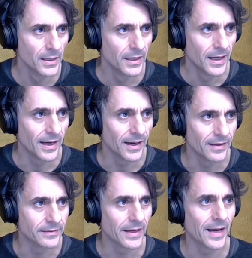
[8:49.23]
And
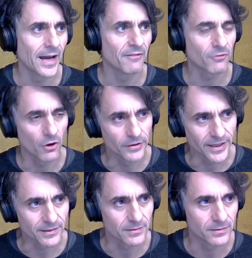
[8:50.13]
I have
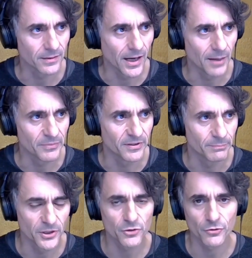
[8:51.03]
connected up the
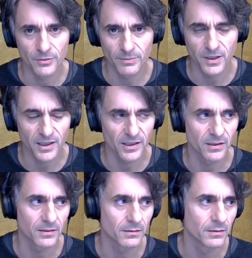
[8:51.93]
PitchGrid
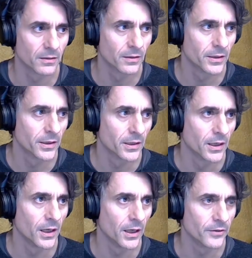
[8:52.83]
plugin
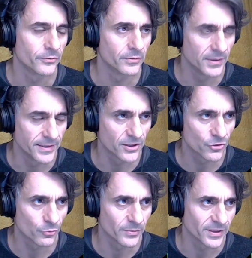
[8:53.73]
to the
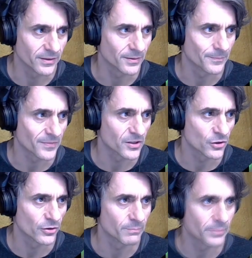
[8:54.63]
Linnstrument. So
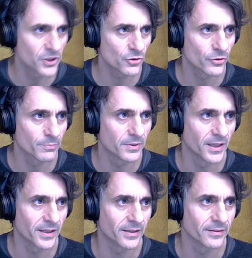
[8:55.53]
the PitchGrid
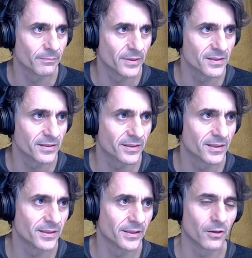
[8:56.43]
plugin
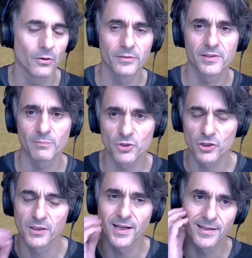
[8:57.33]
basically
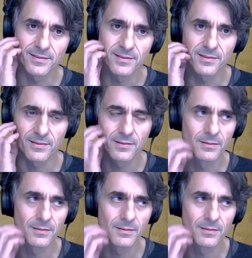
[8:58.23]
conceptualizes